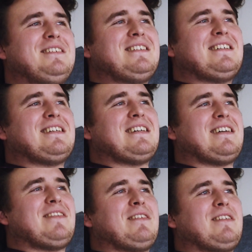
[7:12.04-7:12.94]

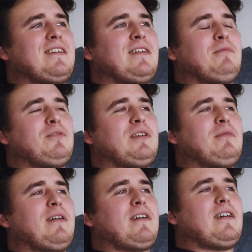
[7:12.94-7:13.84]
and we'll see
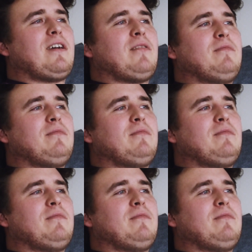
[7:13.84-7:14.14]
where it can go.